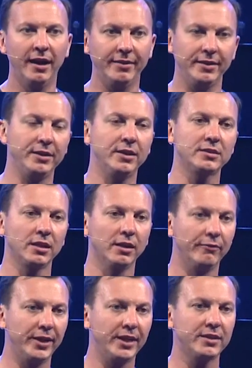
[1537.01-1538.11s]
And then you get to
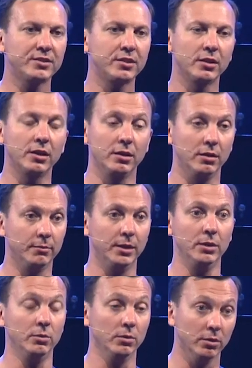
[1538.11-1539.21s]
Leviticus and you're like, oh
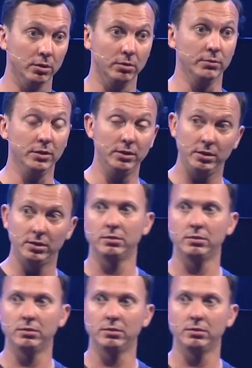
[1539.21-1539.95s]
my word, really?